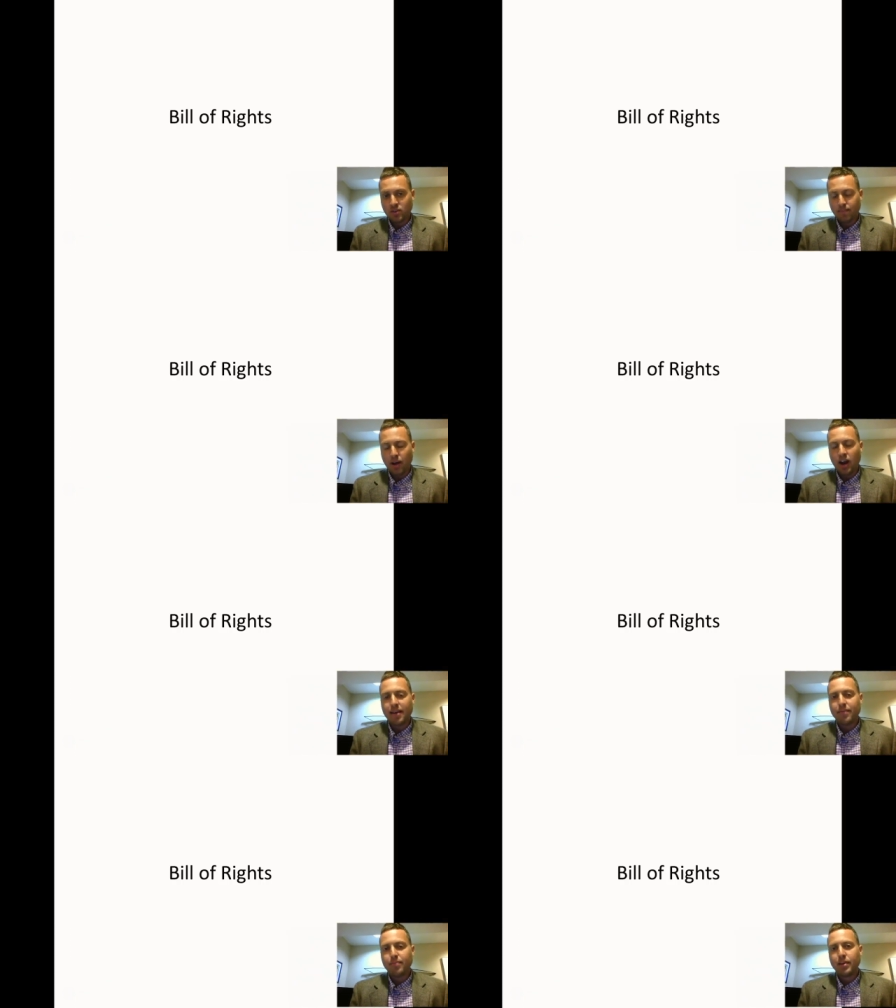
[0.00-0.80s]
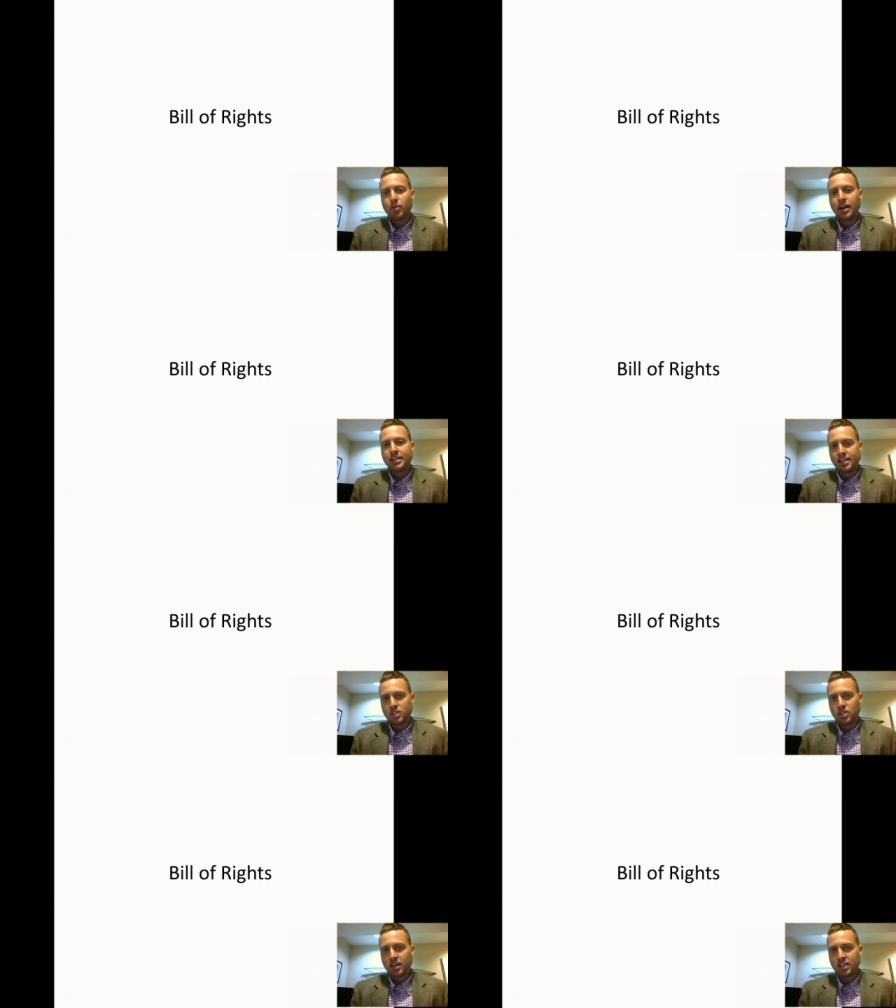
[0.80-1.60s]
All right, Bill of Rights I just
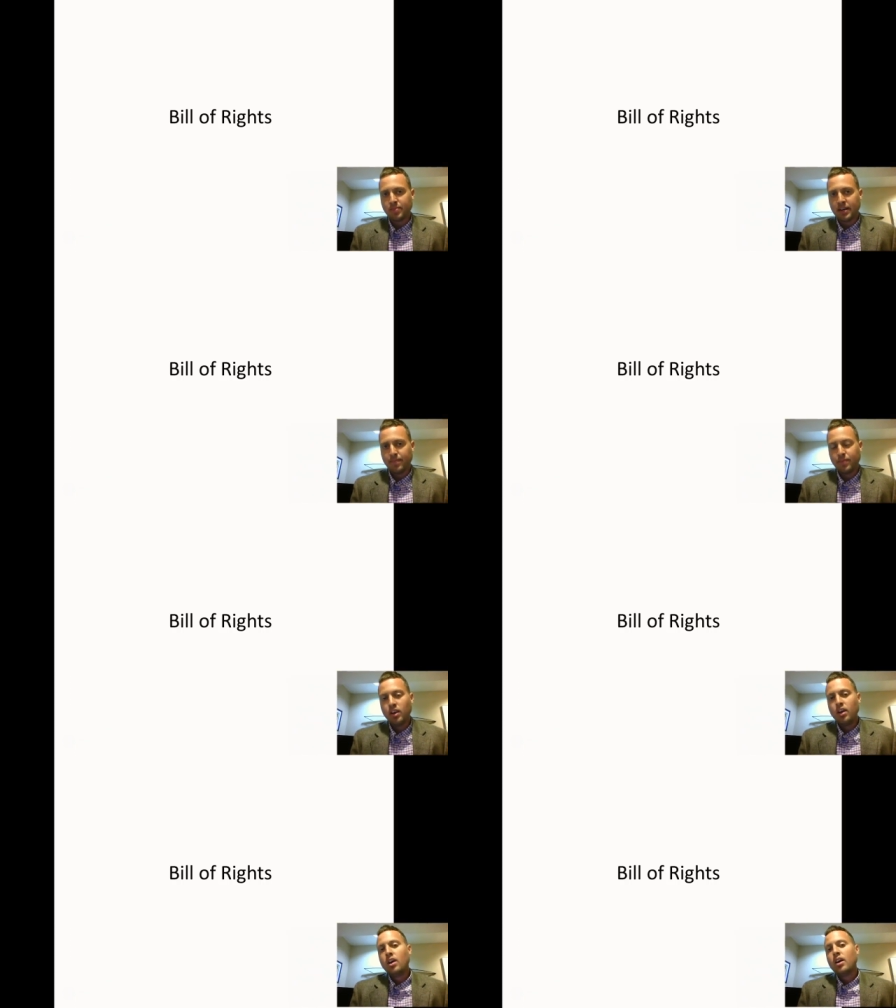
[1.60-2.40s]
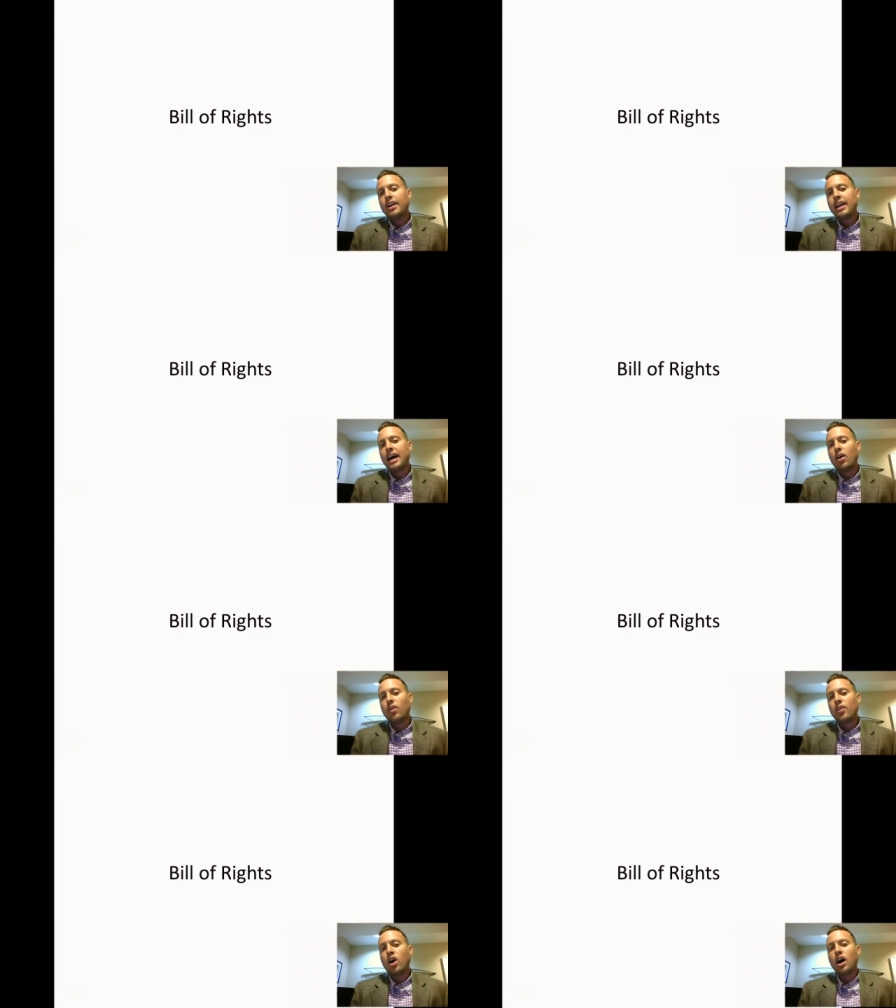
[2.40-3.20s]
talked about. Now, the
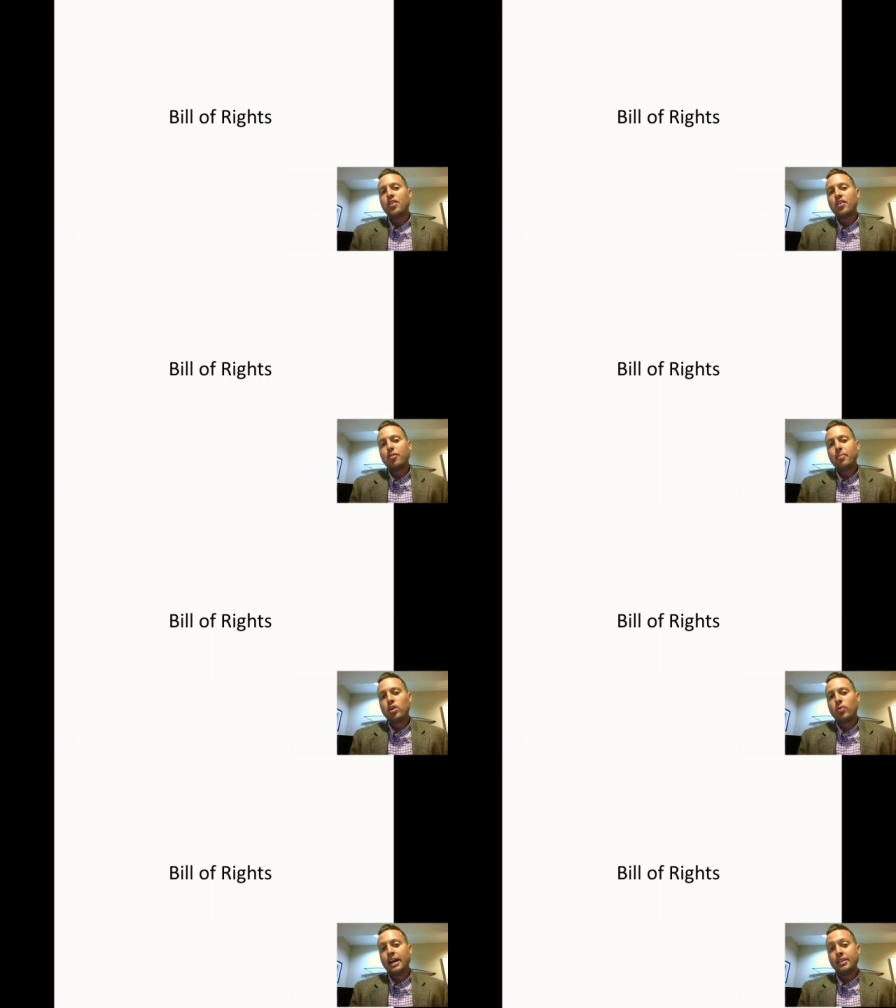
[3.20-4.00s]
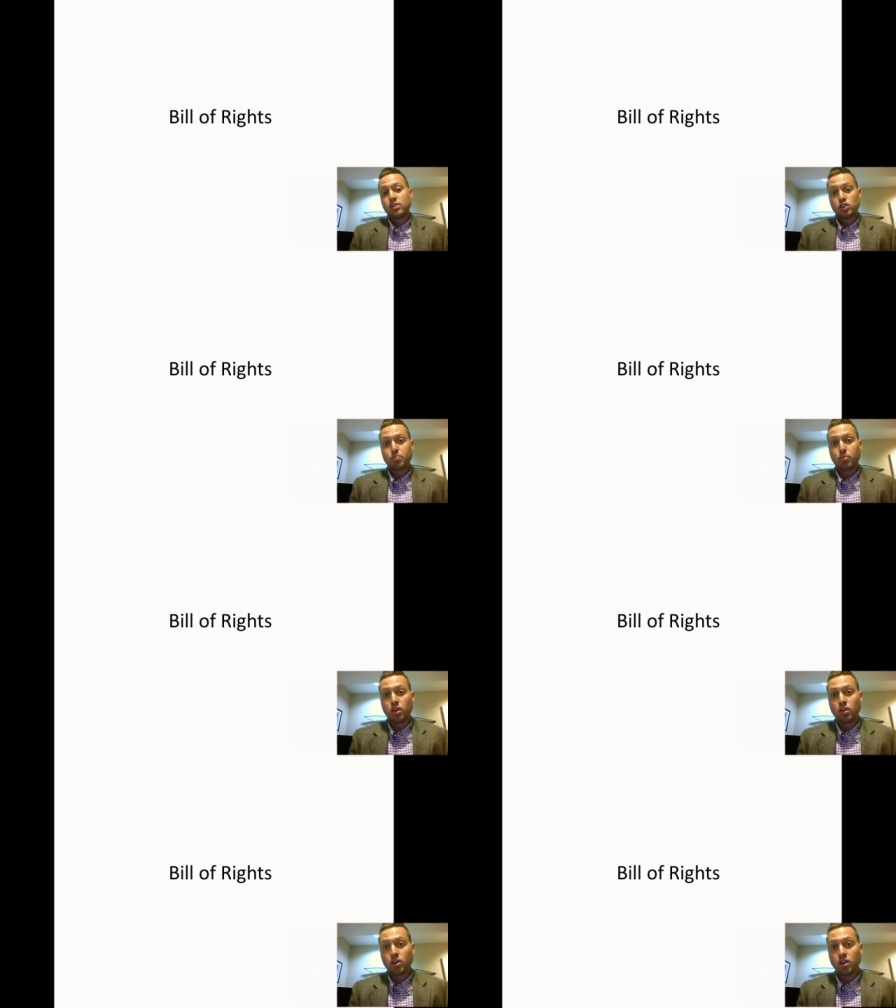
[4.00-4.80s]
author of the Bill of Rights,
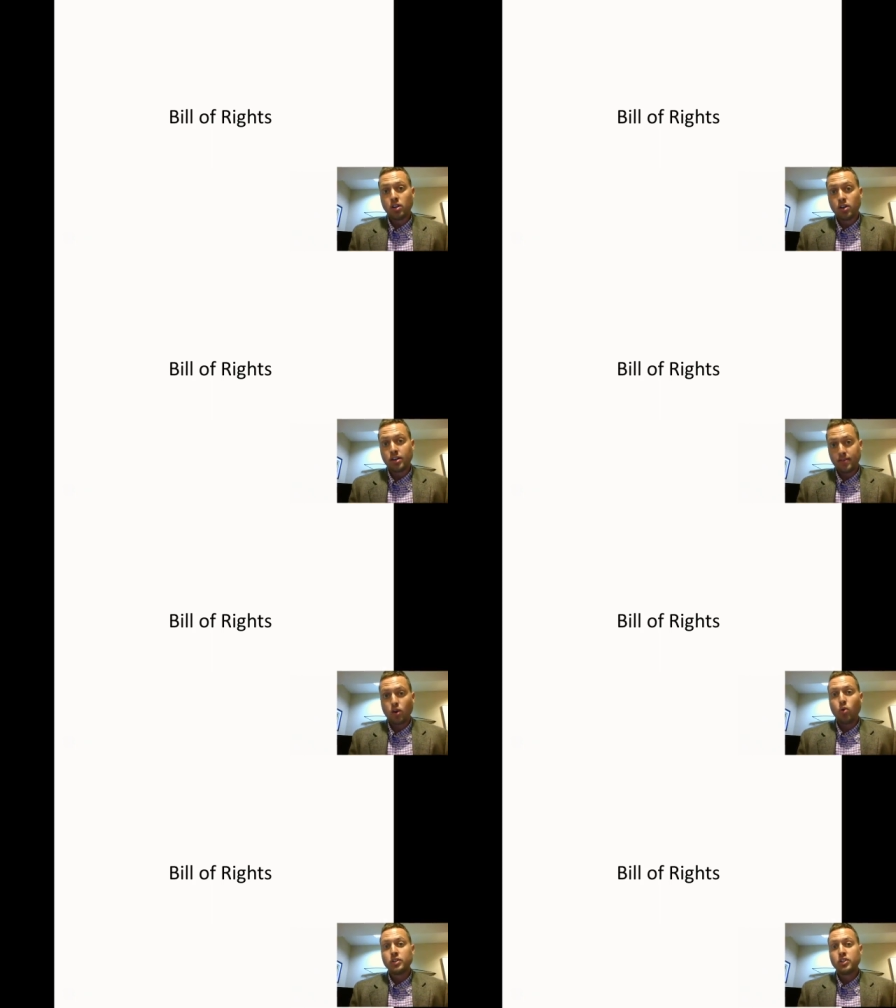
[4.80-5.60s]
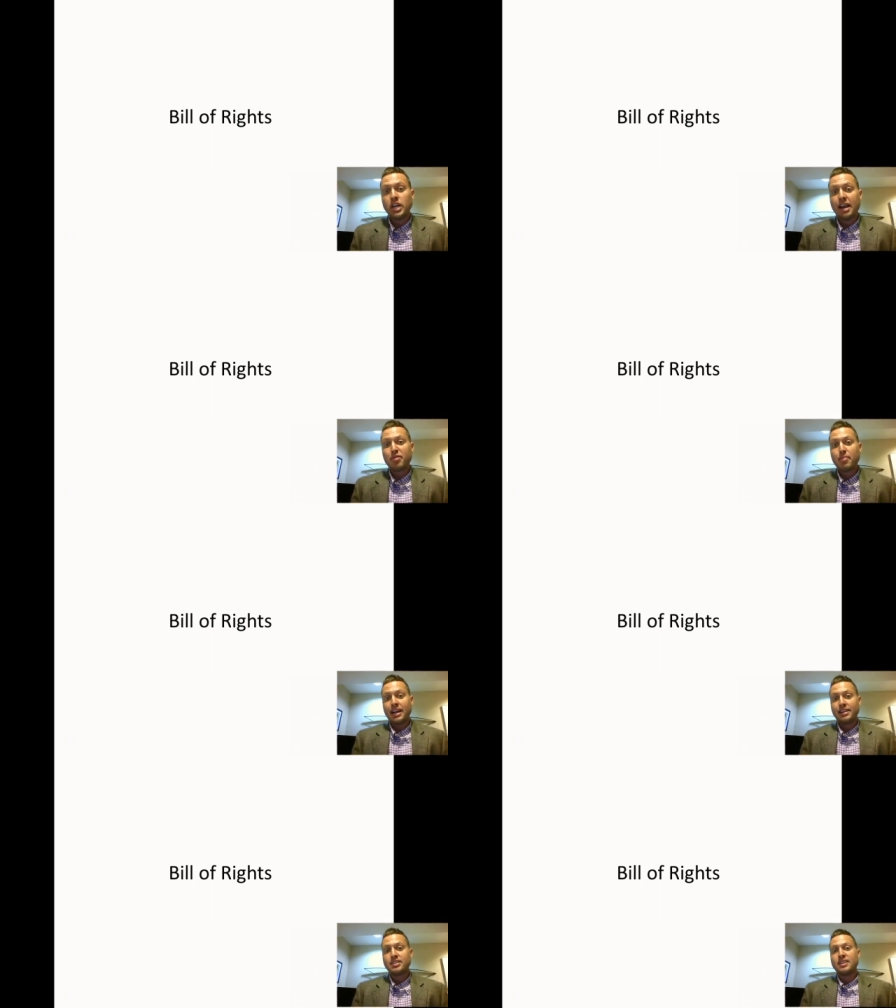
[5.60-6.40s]
spoiler alert, was James
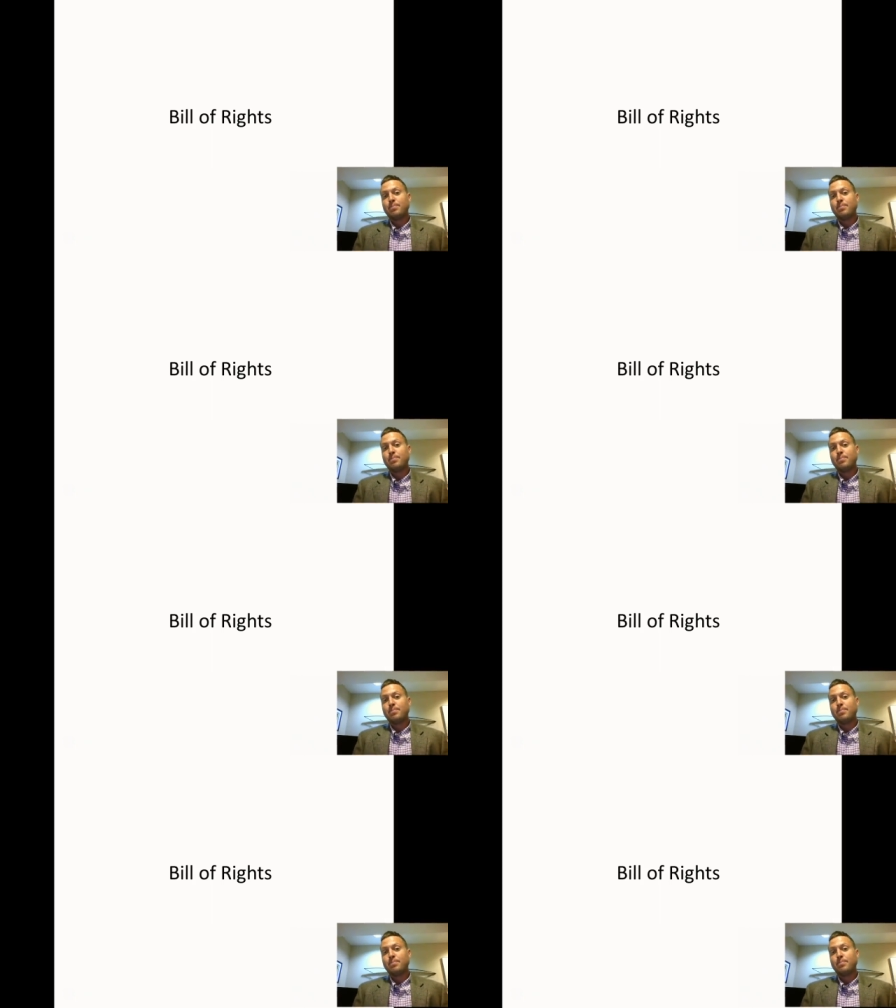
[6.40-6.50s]
Madison.